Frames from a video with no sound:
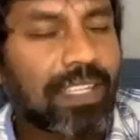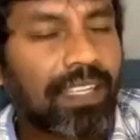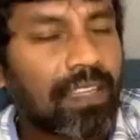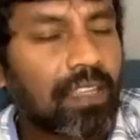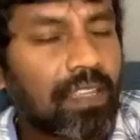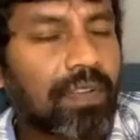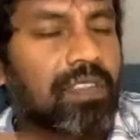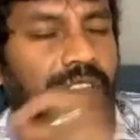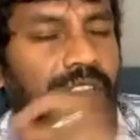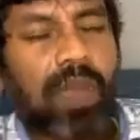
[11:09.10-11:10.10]
If
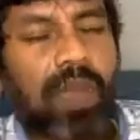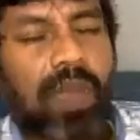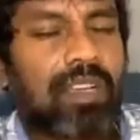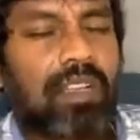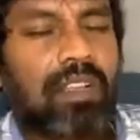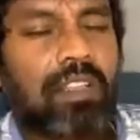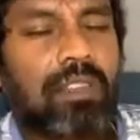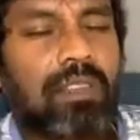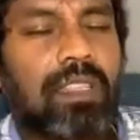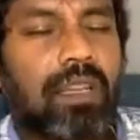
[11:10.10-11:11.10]
distracted,
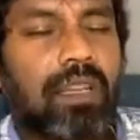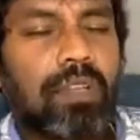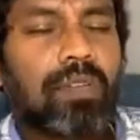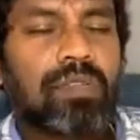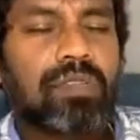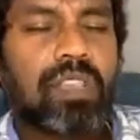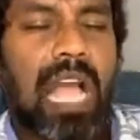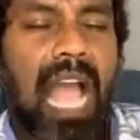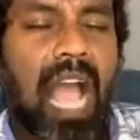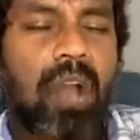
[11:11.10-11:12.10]
the enemy knows
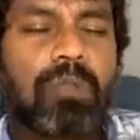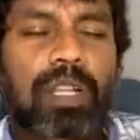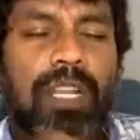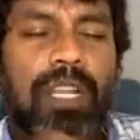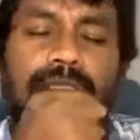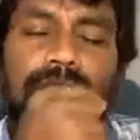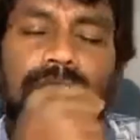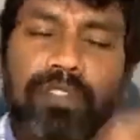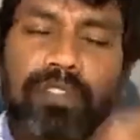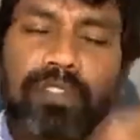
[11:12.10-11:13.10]
how to connect you
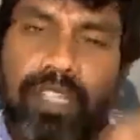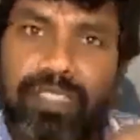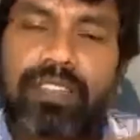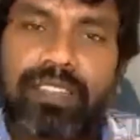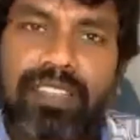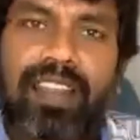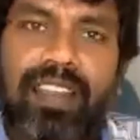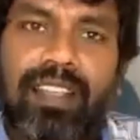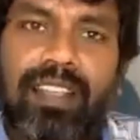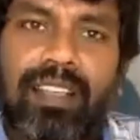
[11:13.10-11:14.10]
to fleshly desire,
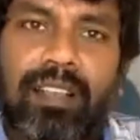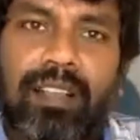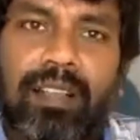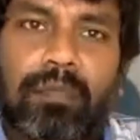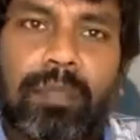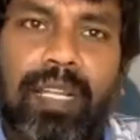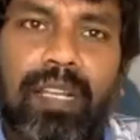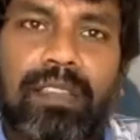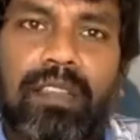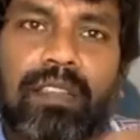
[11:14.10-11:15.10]

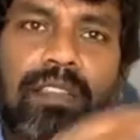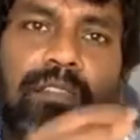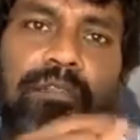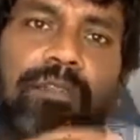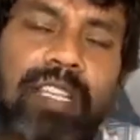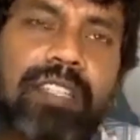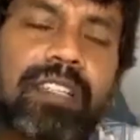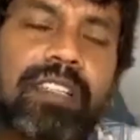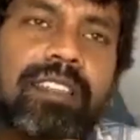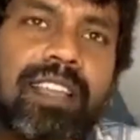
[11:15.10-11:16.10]
because the fleshly
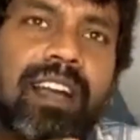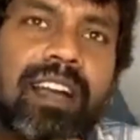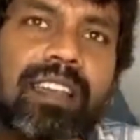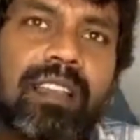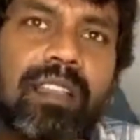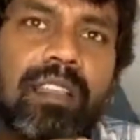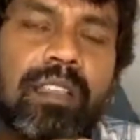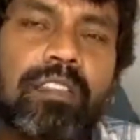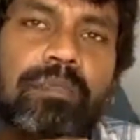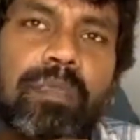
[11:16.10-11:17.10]
desire
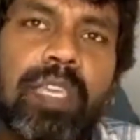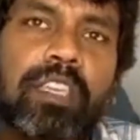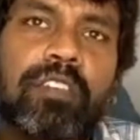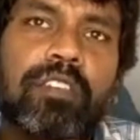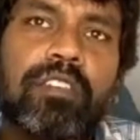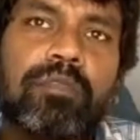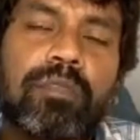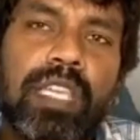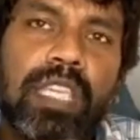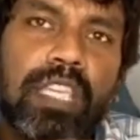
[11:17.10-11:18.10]
is making
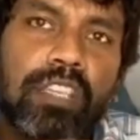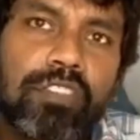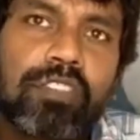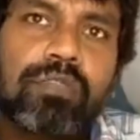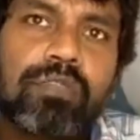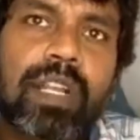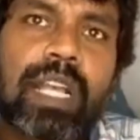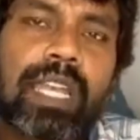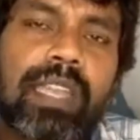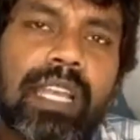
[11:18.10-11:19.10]
you
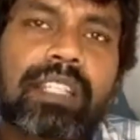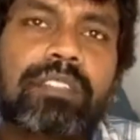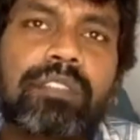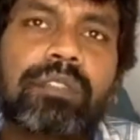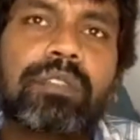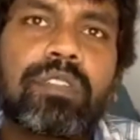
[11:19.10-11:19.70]
connect to